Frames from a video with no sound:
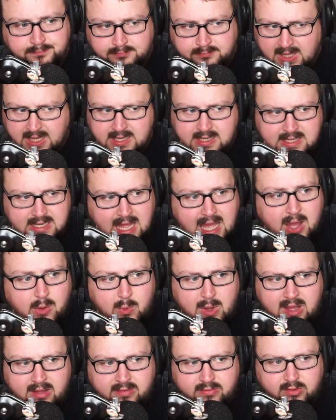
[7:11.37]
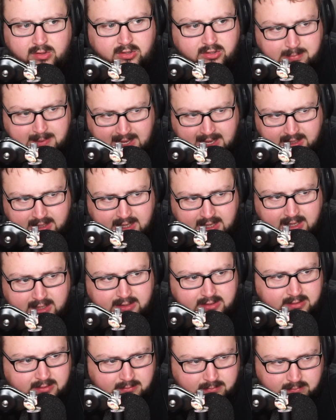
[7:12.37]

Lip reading: and not waffles, pancakes.